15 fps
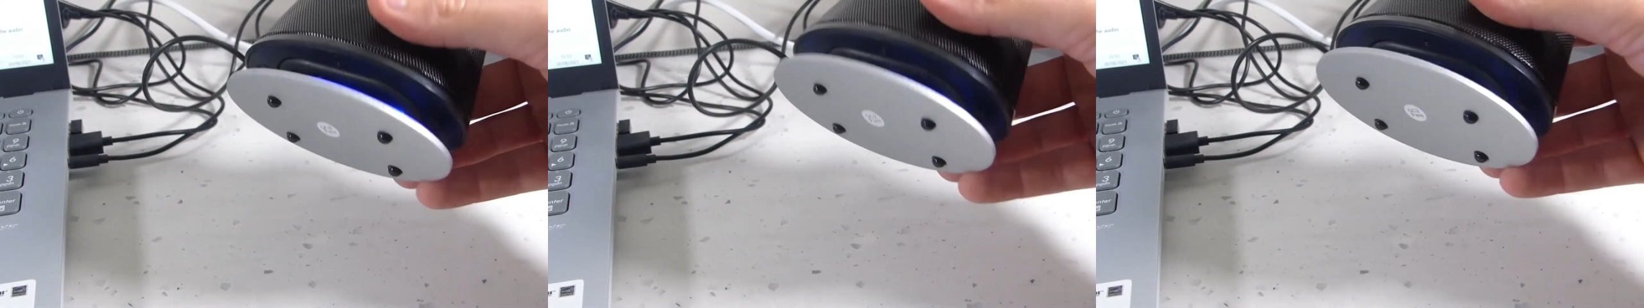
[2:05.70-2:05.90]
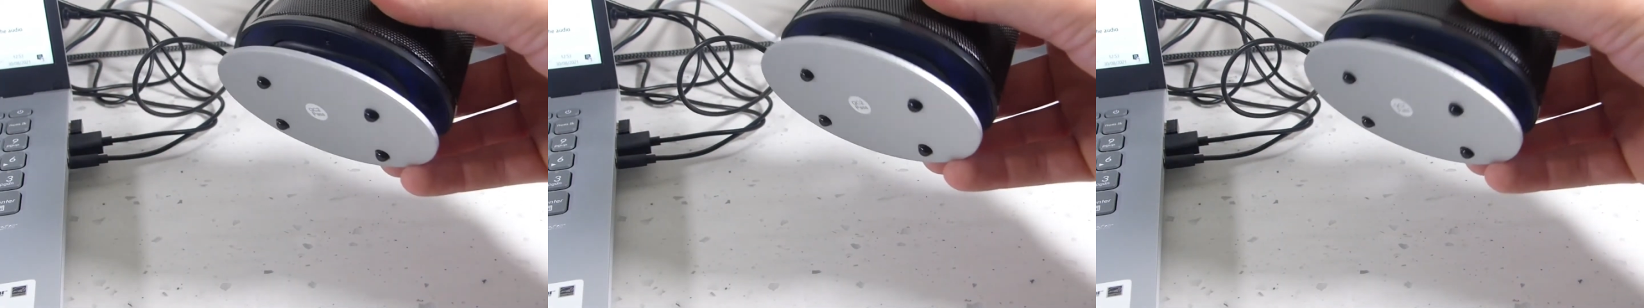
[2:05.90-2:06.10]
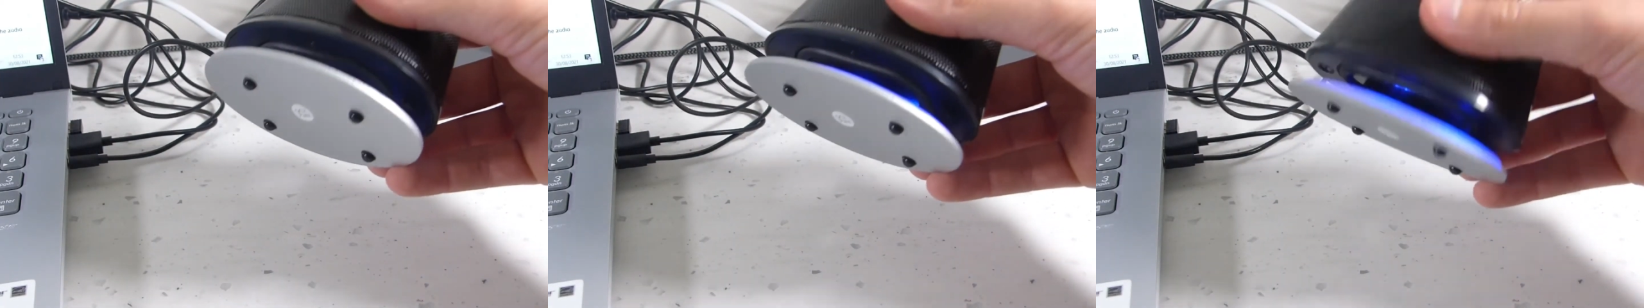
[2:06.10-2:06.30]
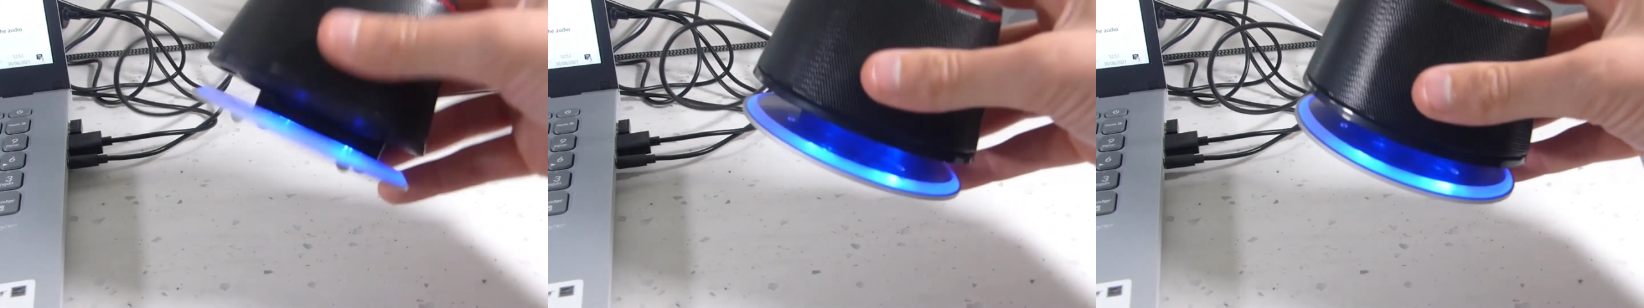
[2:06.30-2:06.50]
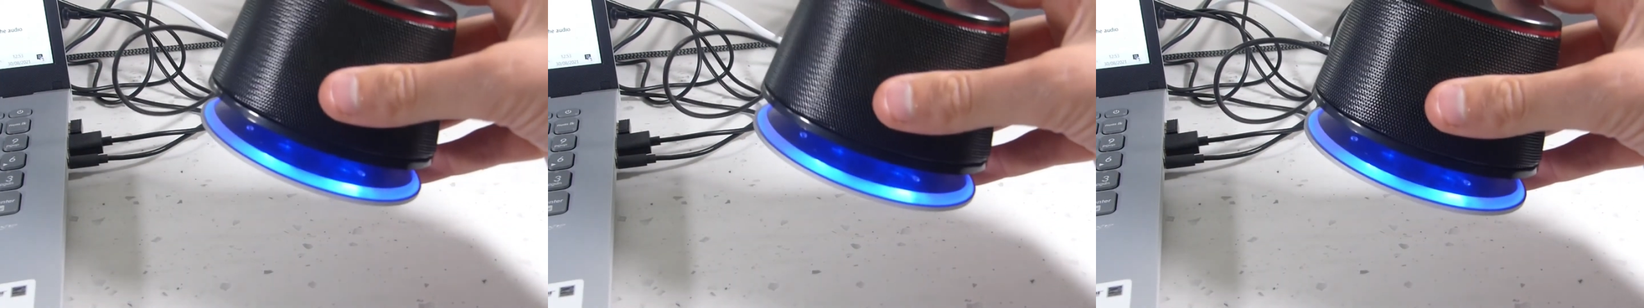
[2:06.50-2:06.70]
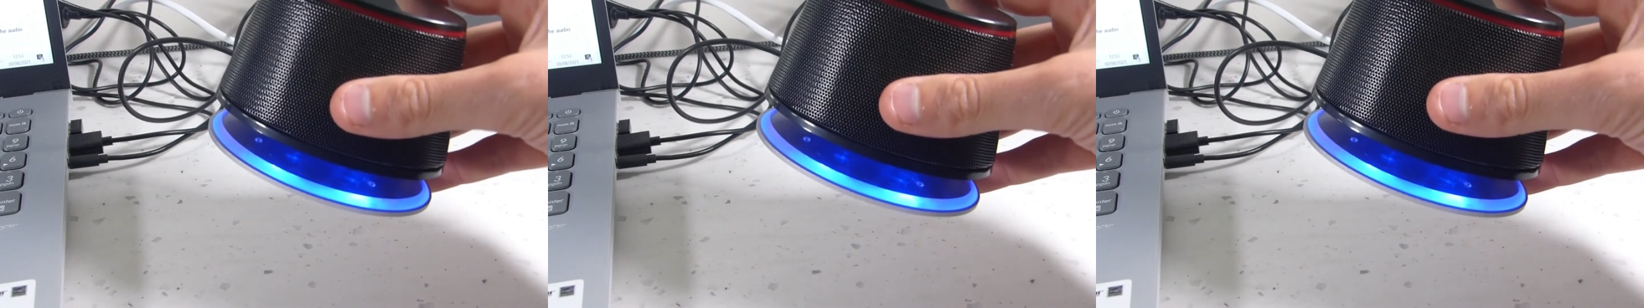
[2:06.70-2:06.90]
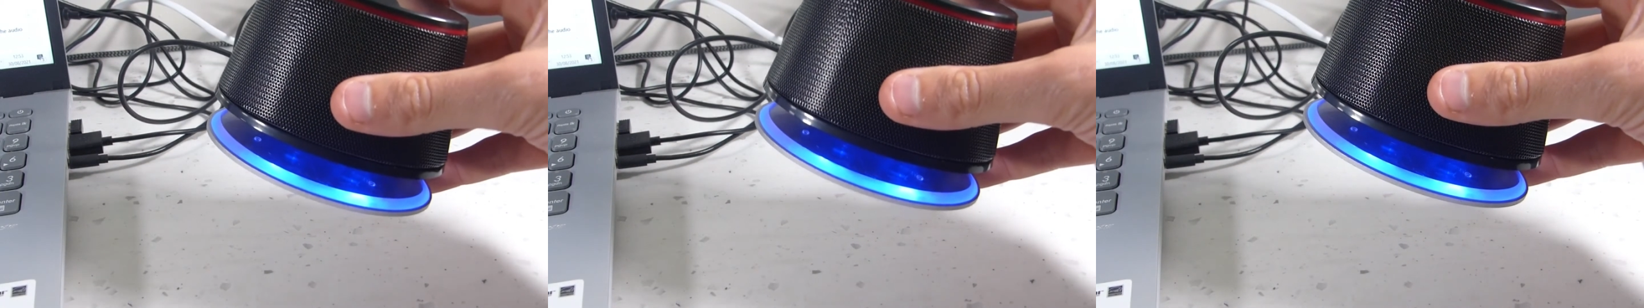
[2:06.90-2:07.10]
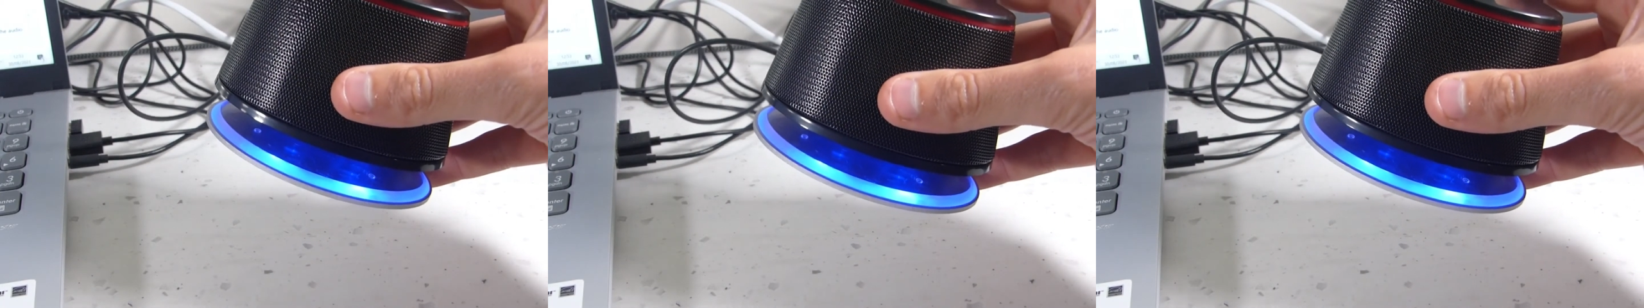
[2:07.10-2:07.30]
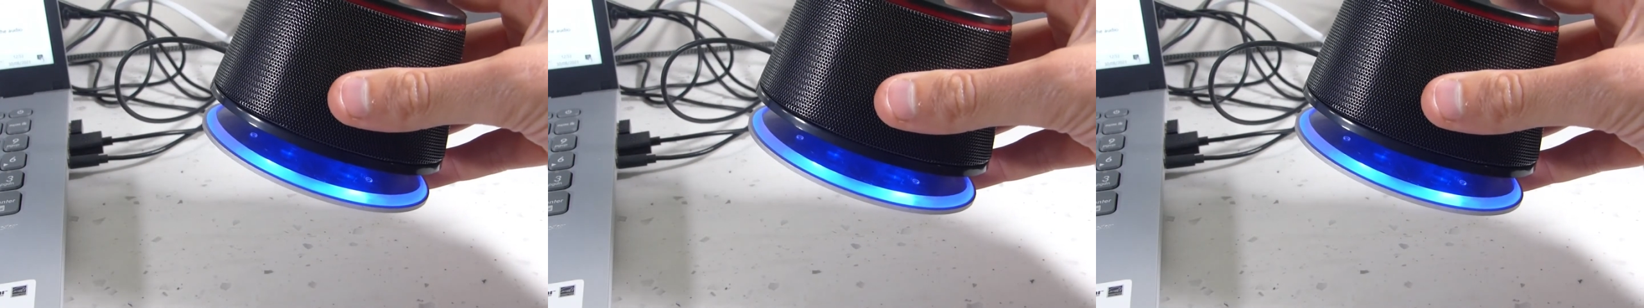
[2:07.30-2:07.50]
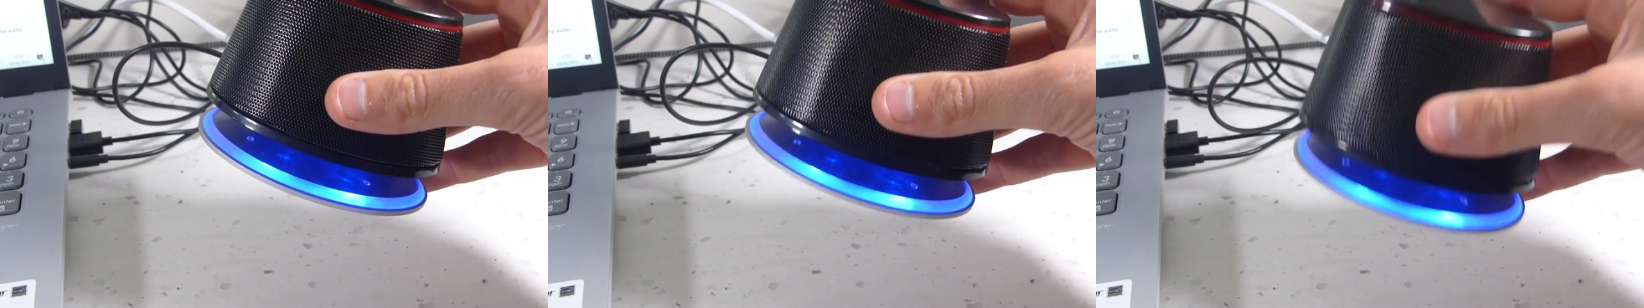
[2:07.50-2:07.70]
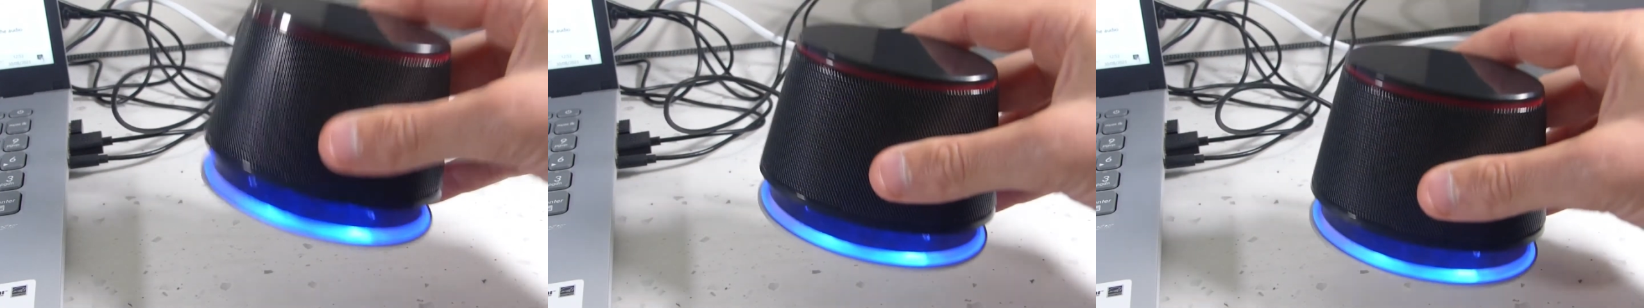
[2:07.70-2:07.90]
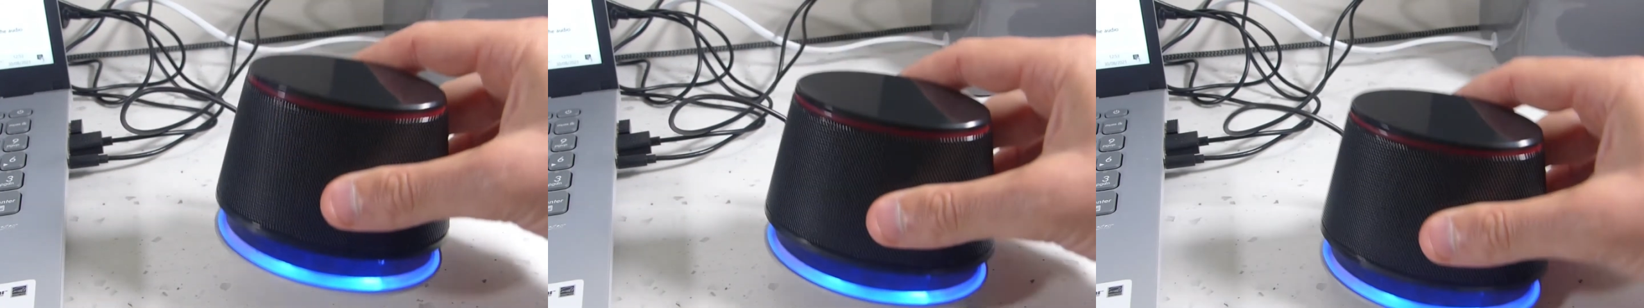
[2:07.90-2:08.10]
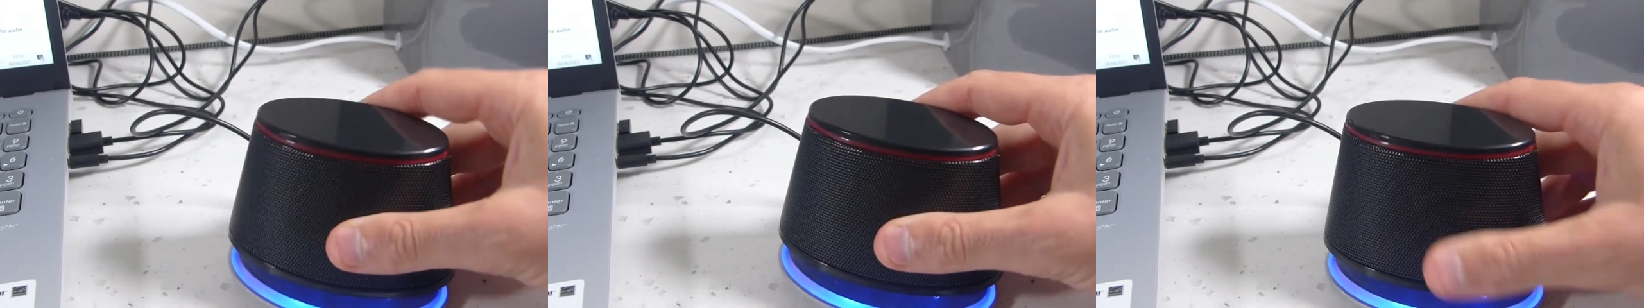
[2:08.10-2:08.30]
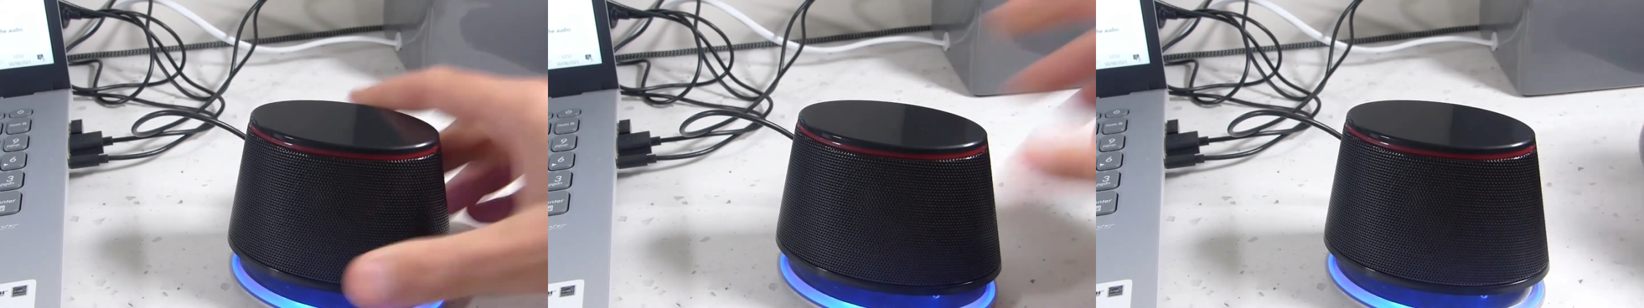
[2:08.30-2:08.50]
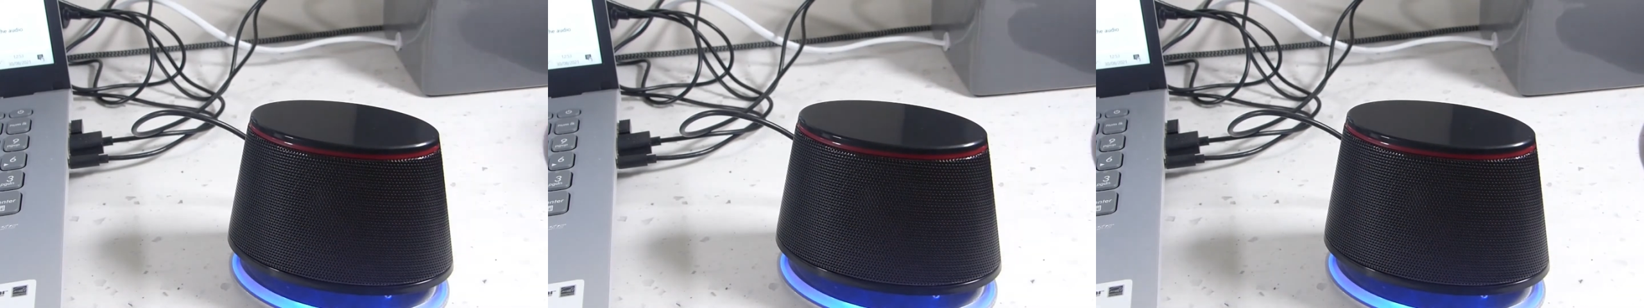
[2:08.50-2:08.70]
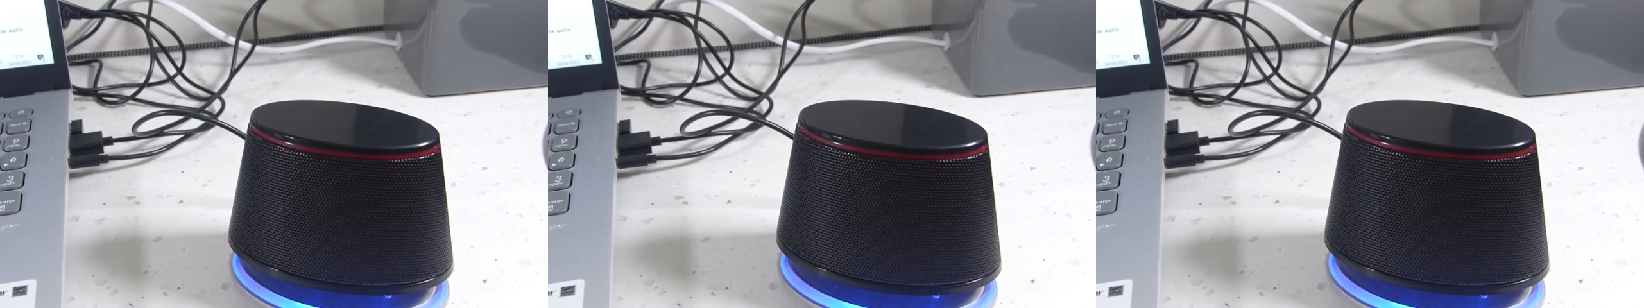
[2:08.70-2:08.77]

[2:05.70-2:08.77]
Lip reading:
No face is visible, so there are no lips to read.